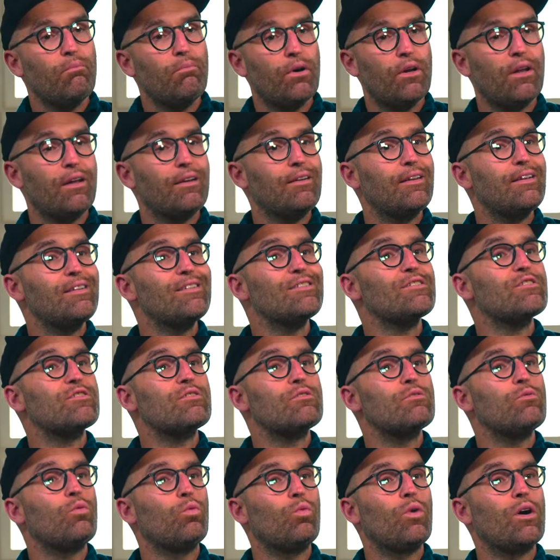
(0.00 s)
But I
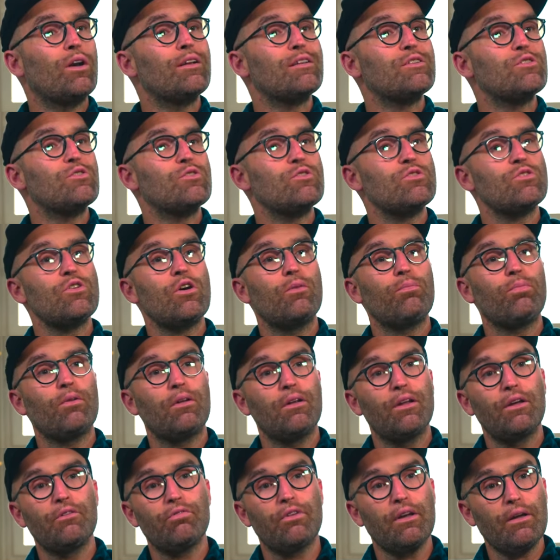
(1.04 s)
didn't want it to stop
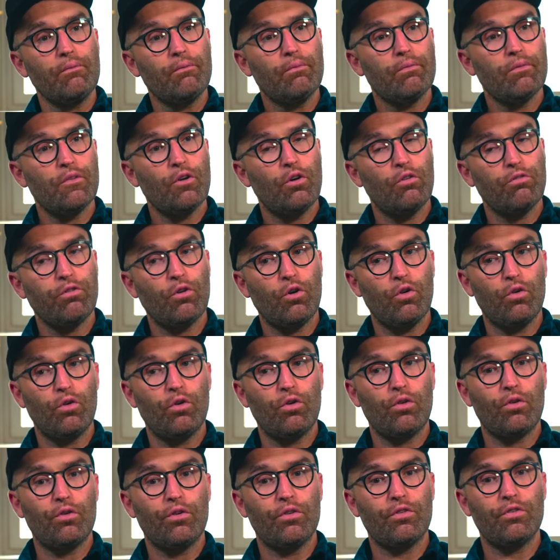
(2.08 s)
living. Of
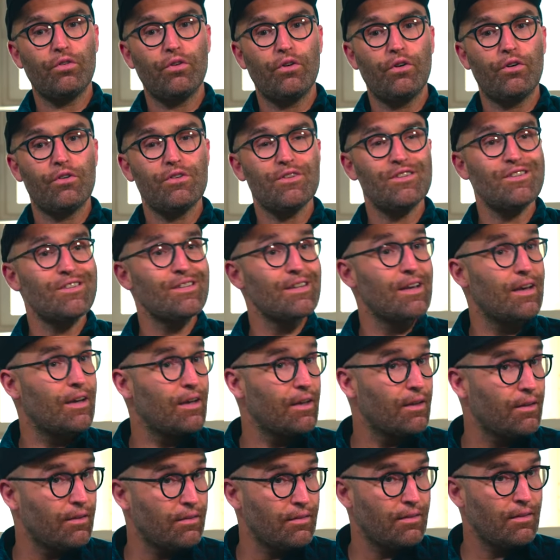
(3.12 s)
course, you're
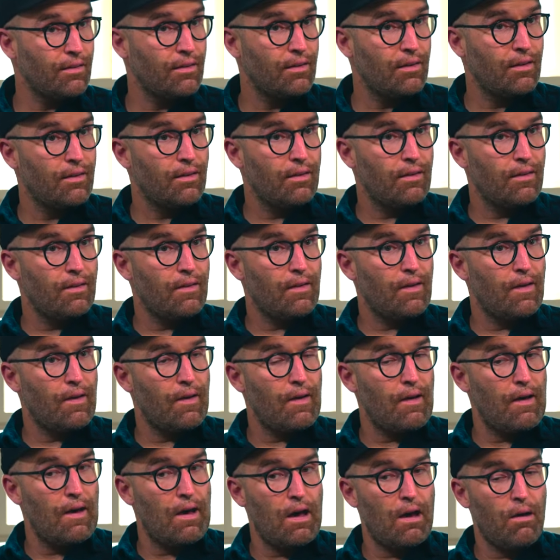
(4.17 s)
sad.
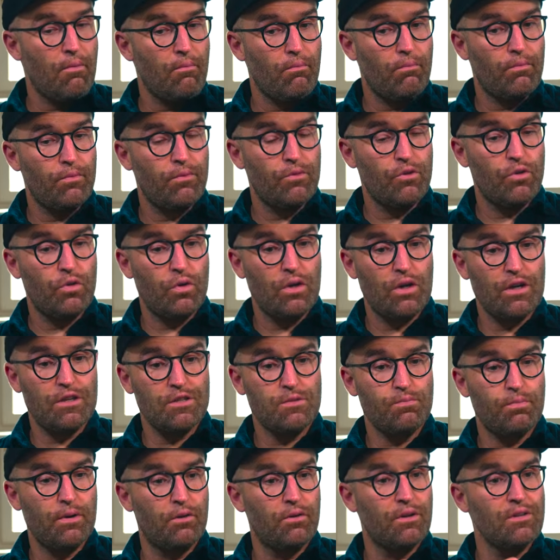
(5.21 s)
Um, you
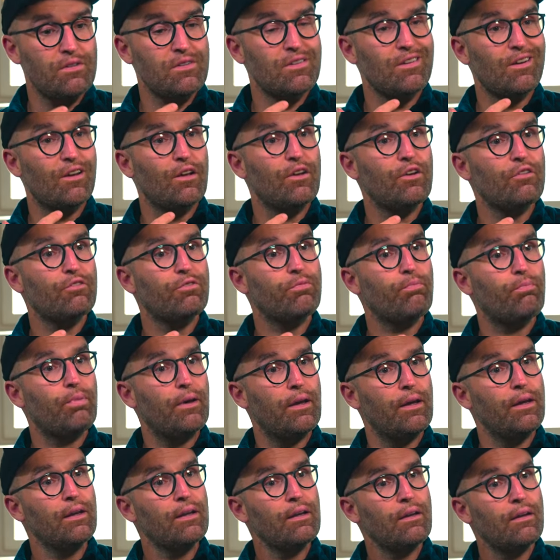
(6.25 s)
experience a lot of
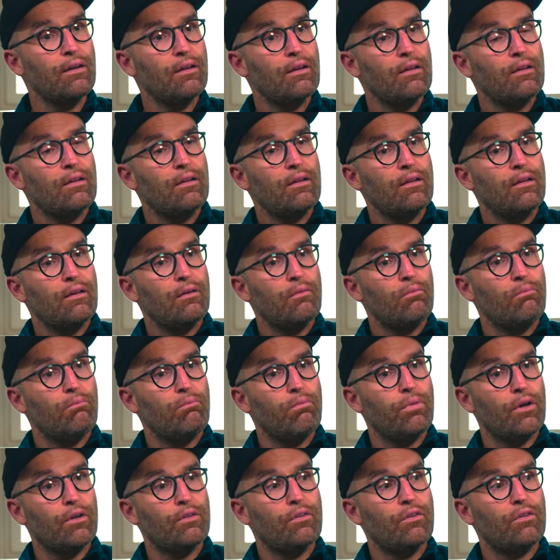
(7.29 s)
pain.
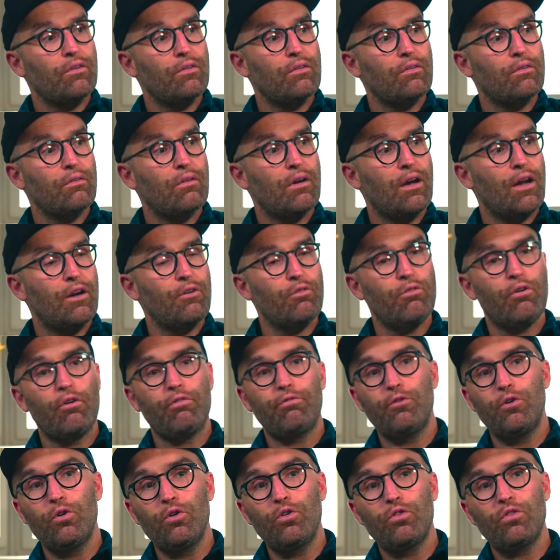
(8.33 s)
But I
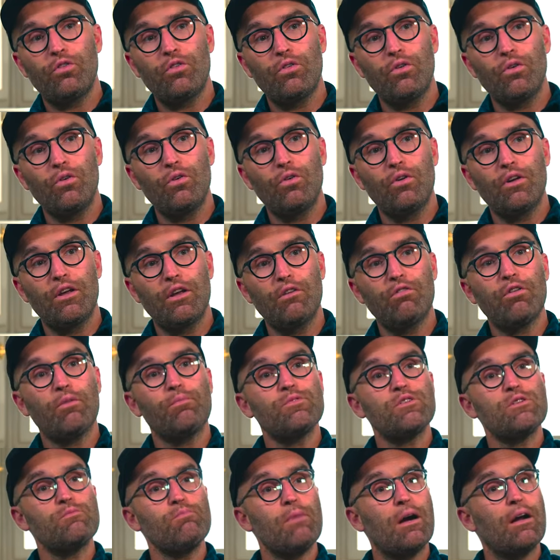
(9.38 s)
refuse to give
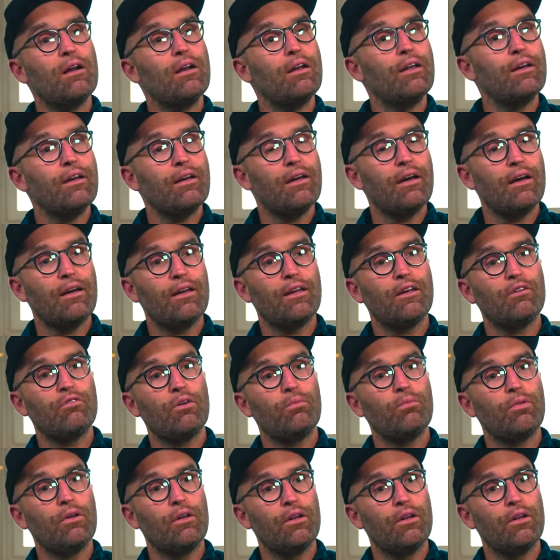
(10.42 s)
up smiling and give up